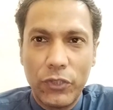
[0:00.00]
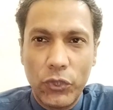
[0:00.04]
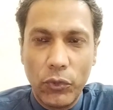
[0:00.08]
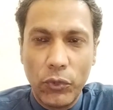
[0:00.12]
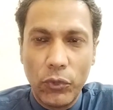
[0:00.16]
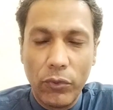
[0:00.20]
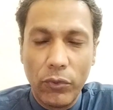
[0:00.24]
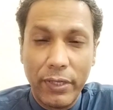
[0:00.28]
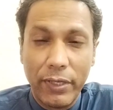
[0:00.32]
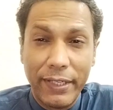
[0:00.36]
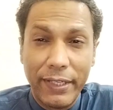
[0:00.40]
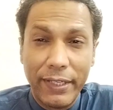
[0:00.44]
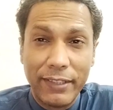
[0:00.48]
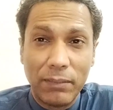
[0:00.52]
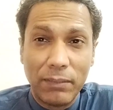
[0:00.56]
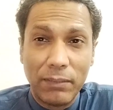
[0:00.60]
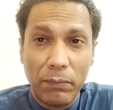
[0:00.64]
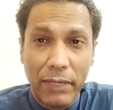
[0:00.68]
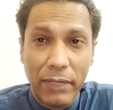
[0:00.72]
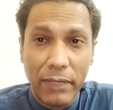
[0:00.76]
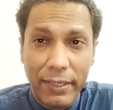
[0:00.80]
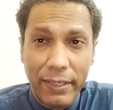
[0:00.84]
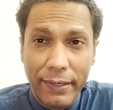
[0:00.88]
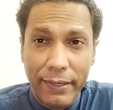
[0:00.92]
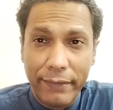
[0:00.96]
Sudanese
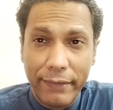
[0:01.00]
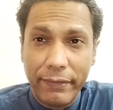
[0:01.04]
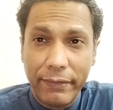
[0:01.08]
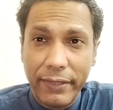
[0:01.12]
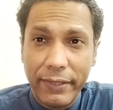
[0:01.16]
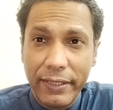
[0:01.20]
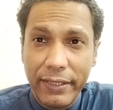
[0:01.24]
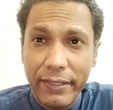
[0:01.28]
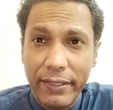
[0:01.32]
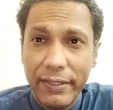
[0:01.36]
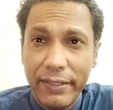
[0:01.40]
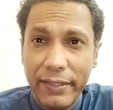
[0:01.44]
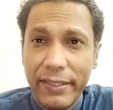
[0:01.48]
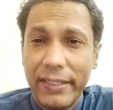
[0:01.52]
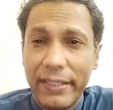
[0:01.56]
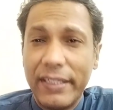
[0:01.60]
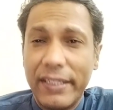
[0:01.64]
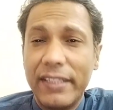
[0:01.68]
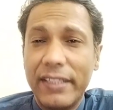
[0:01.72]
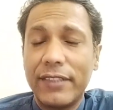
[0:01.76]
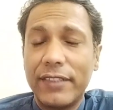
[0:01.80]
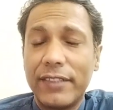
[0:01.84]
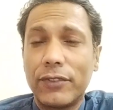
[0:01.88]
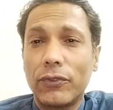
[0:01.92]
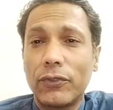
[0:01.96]
military
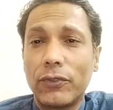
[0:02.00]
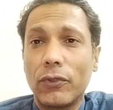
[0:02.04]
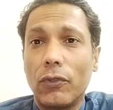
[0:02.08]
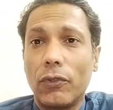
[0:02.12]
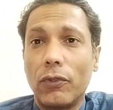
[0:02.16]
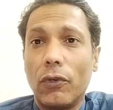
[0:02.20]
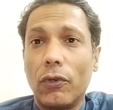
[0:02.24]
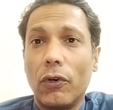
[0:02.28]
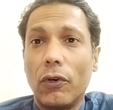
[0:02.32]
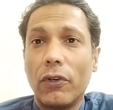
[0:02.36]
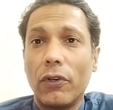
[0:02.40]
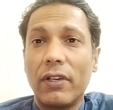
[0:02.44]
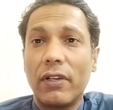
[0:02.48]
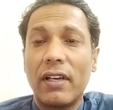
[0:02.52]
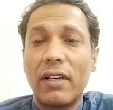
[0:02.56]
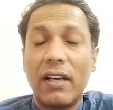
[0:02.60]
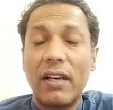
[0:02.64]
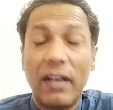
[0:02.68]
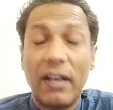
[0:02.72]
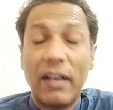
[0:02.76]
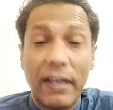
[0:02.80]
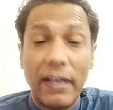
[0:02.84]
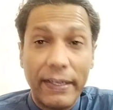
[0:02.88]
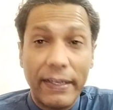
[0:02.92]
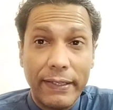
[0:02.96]
is on
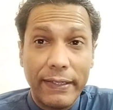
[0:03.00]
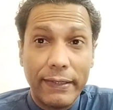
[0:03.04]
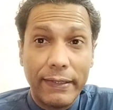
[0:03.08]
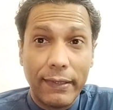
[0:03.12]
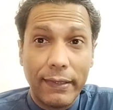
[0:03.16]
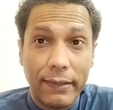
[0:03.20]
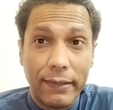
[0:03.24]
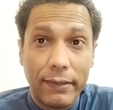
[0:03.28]
high